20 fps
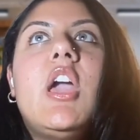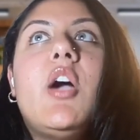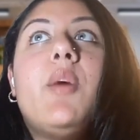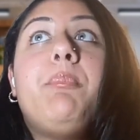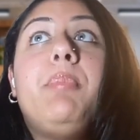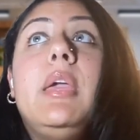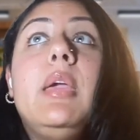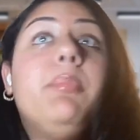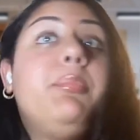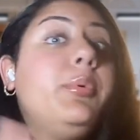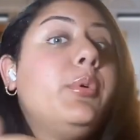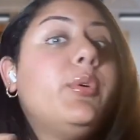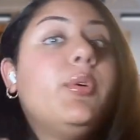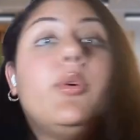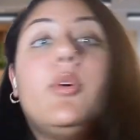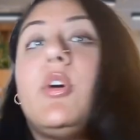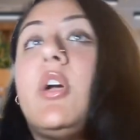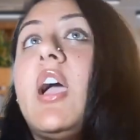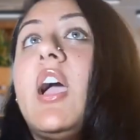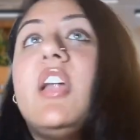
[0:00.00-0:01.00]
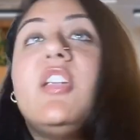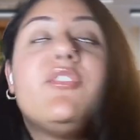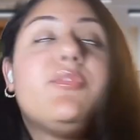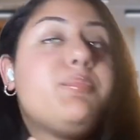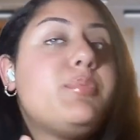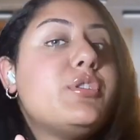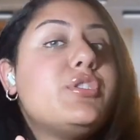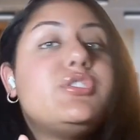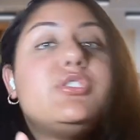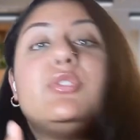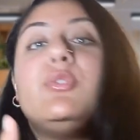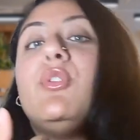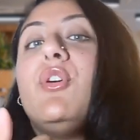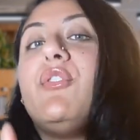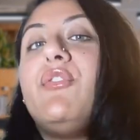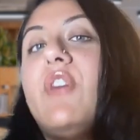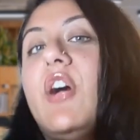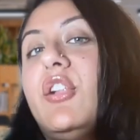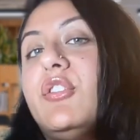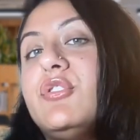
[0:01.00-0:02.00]
people kind of pursue a
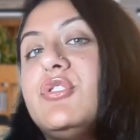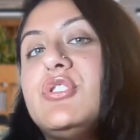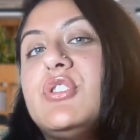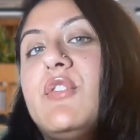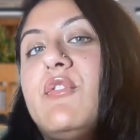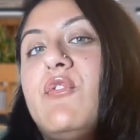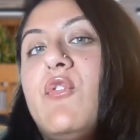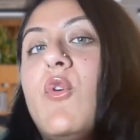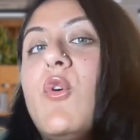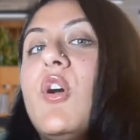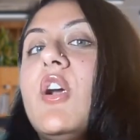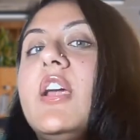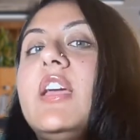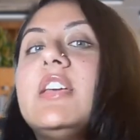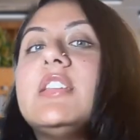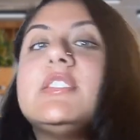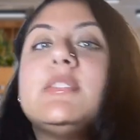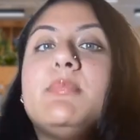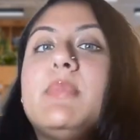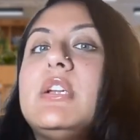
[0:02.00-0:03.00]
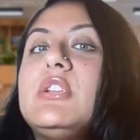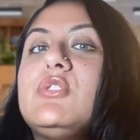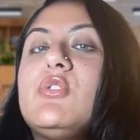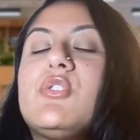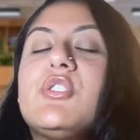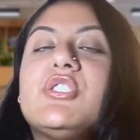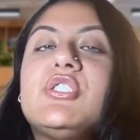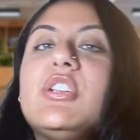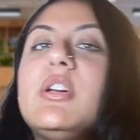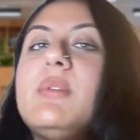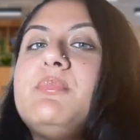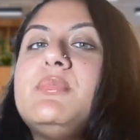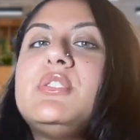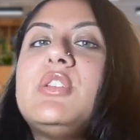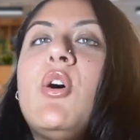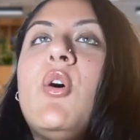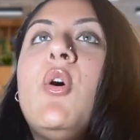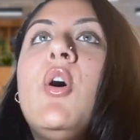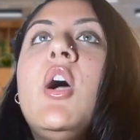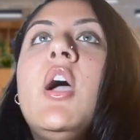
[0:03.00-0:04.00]
fellowship for is mentorship.
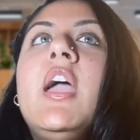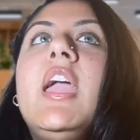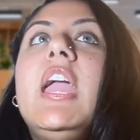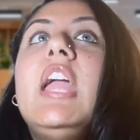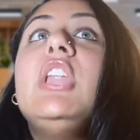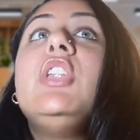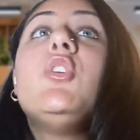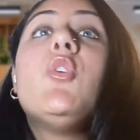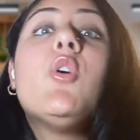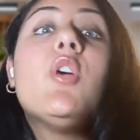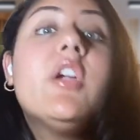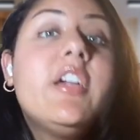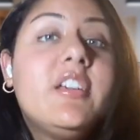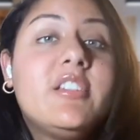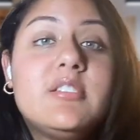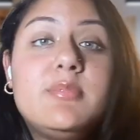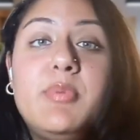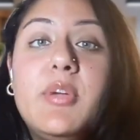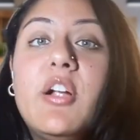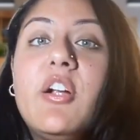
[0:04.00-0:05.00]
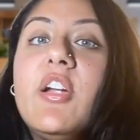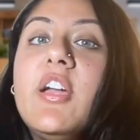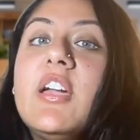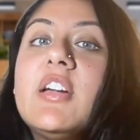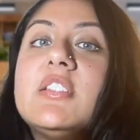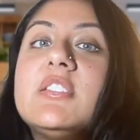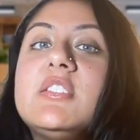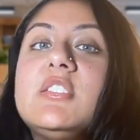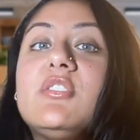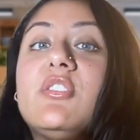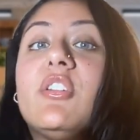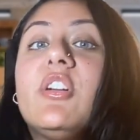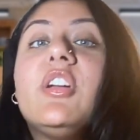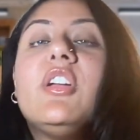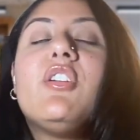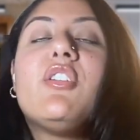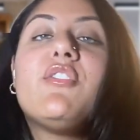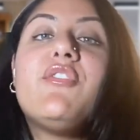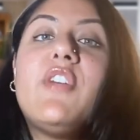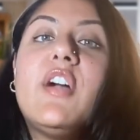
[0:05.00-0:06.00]
So, in your experience during
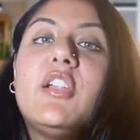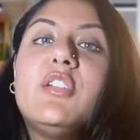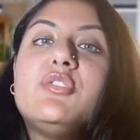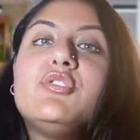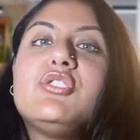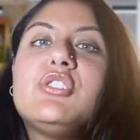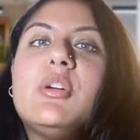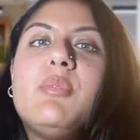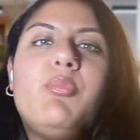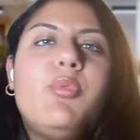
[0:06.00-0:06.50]
your fellowship,